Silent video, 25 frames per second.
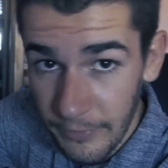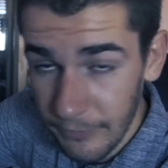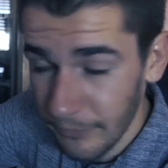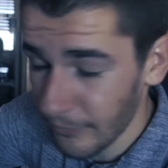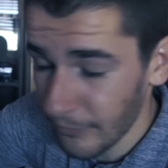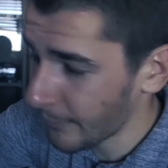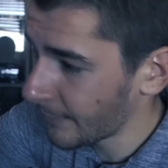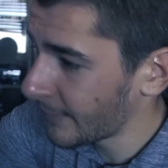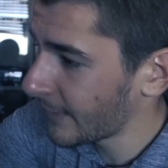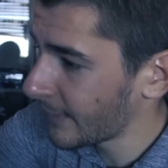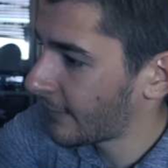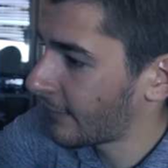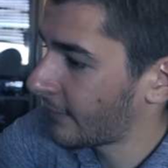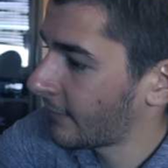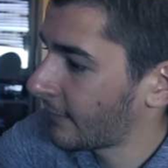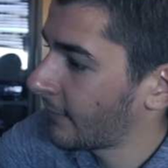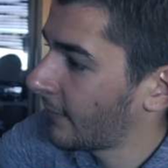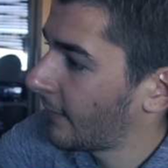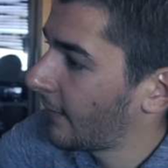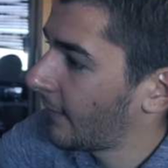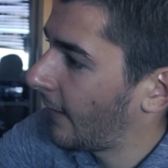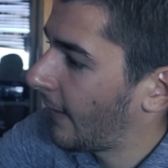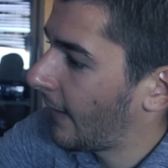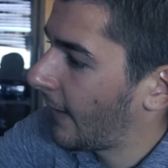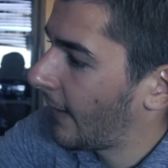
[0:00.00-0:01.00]
from it,
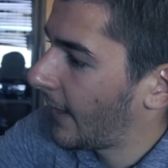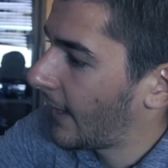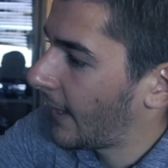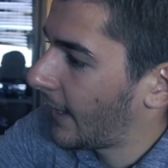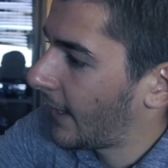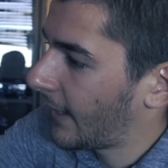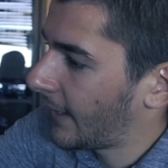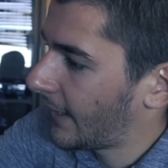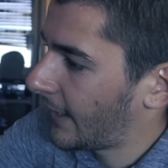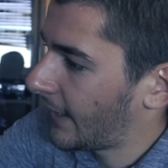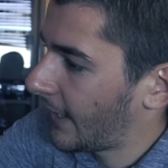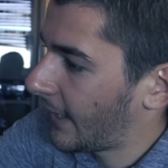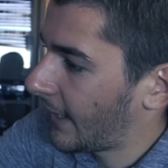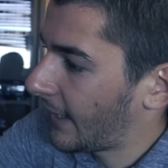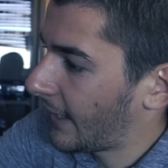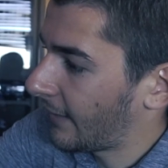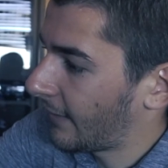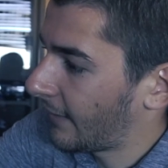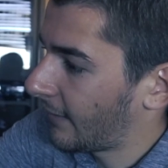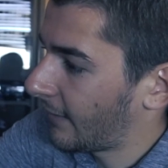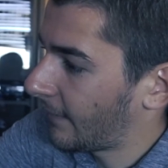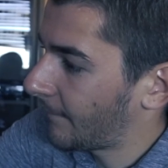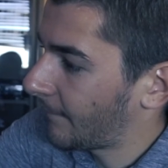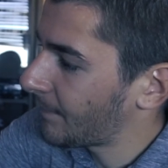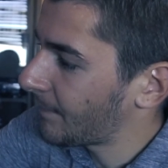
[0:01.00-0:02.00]

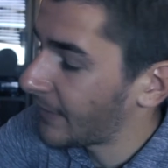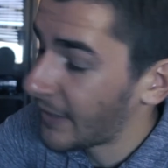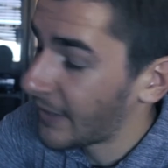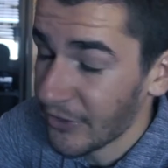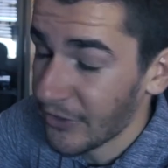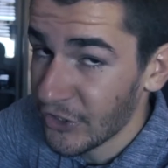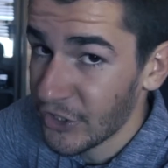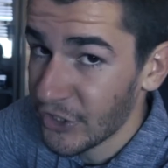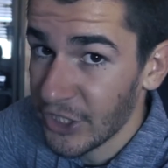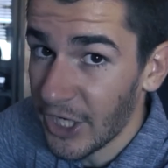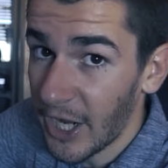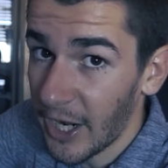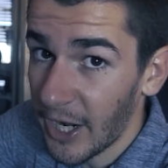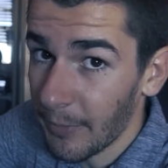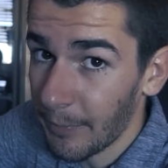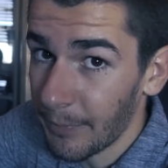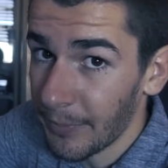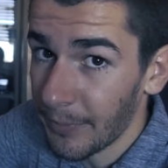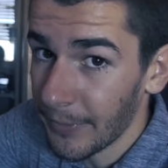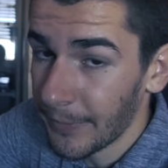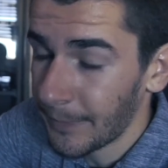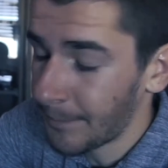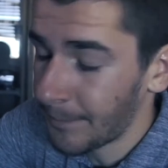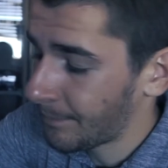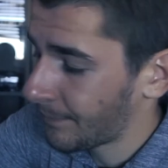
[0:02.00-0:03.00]
and it's
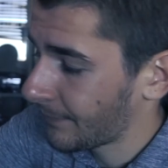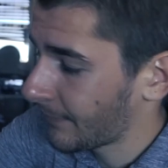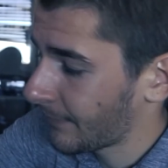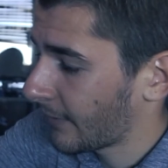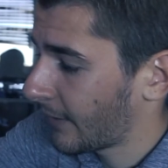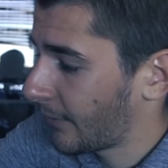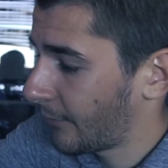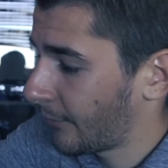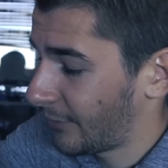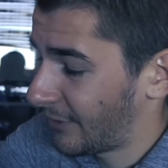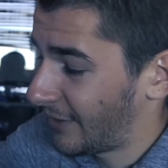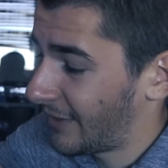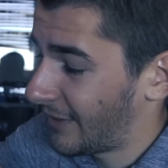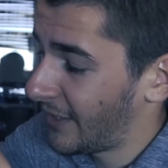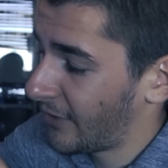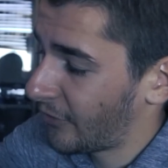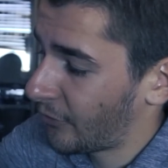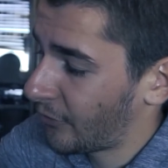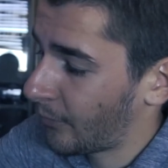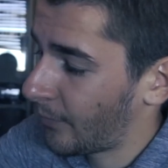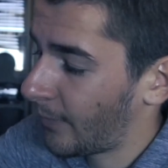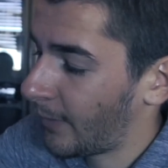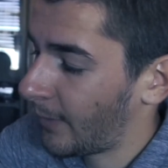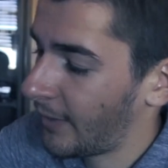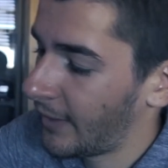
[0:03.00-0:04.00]
sharper. With
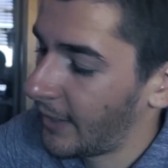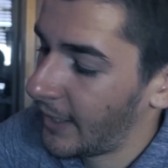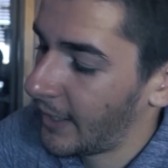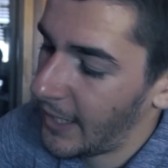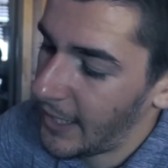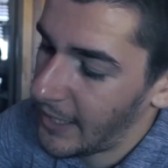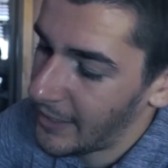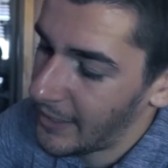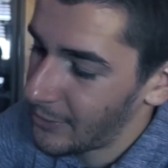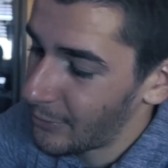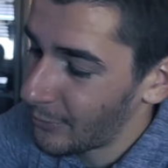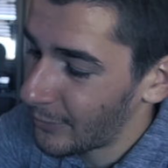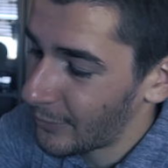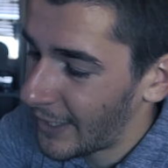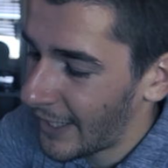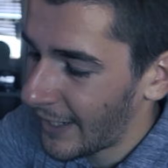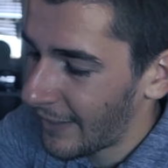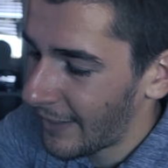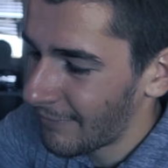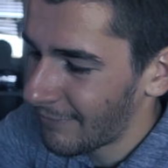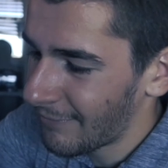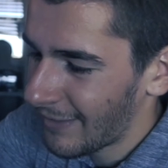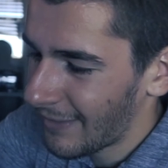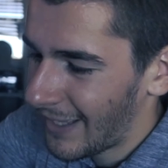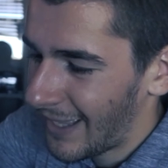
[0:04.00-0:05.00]
this one, you
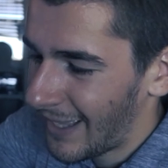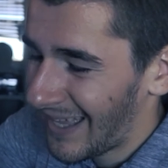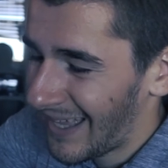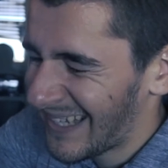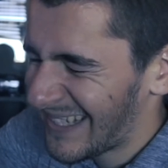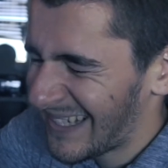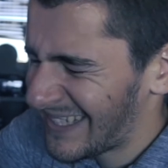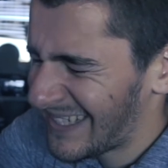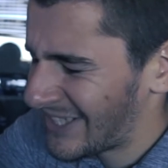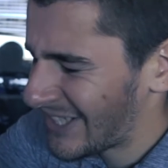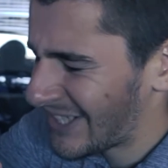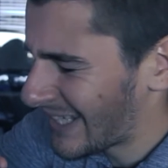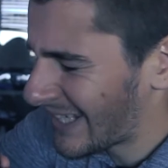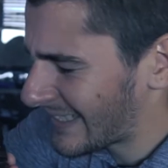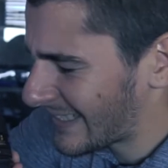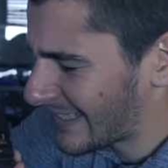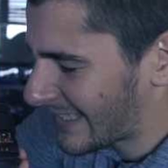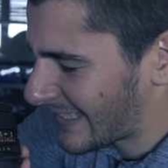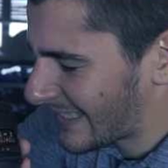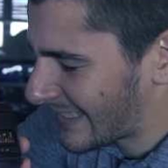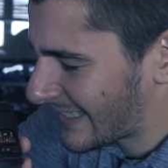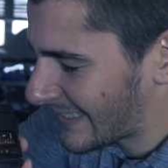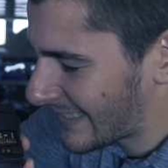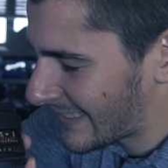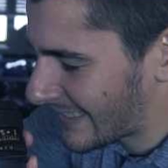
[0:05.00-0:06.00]
get
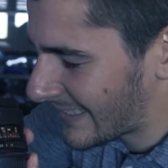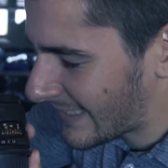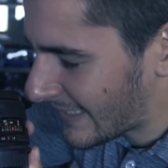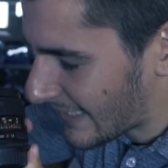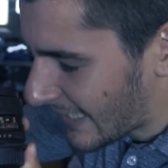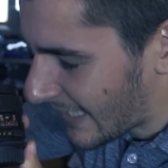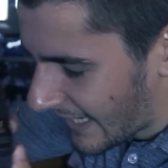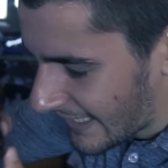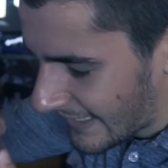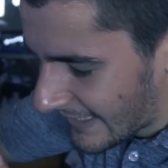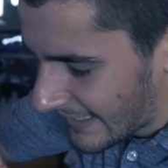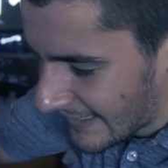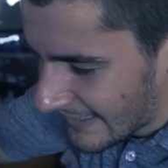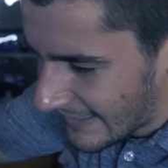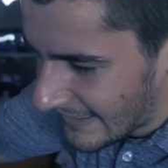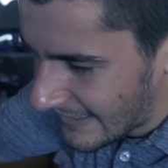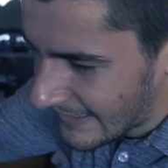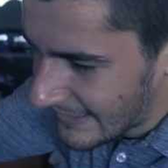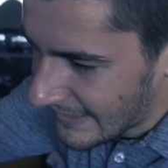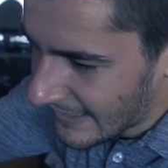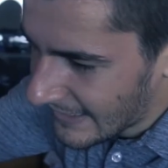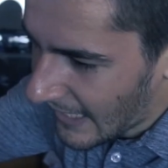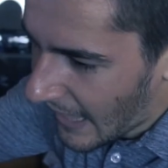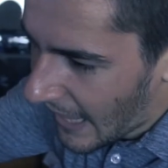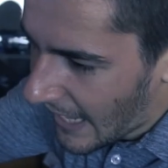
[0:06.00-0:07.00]
just slightly
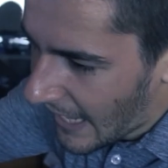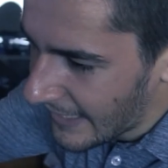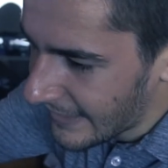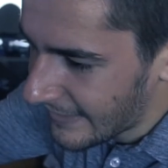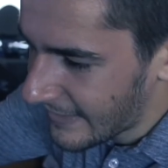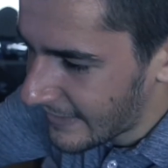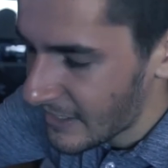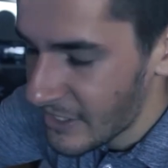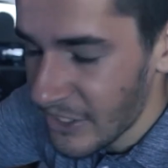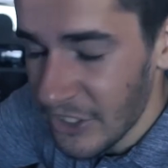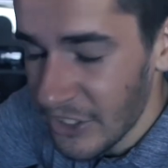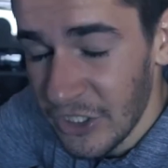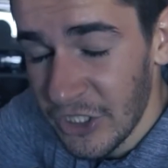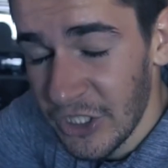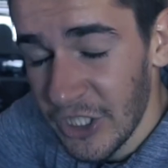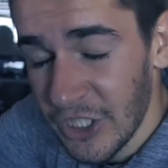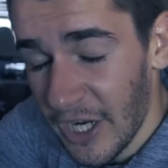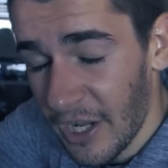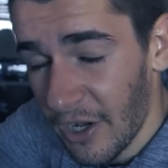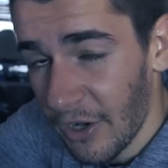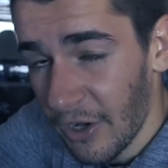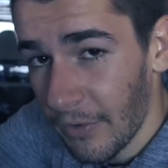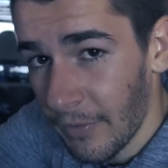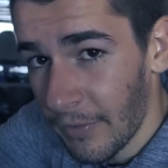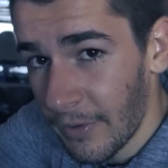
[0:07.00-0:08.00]

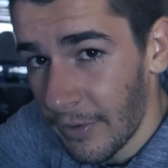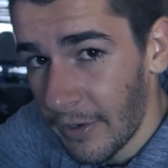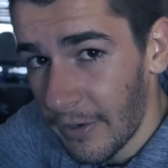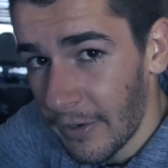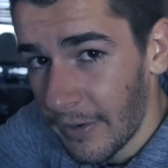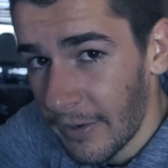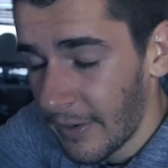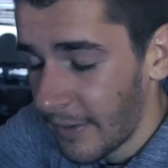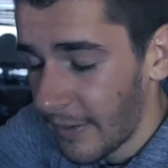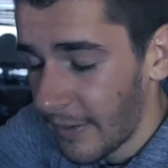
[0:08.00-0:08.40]
shallower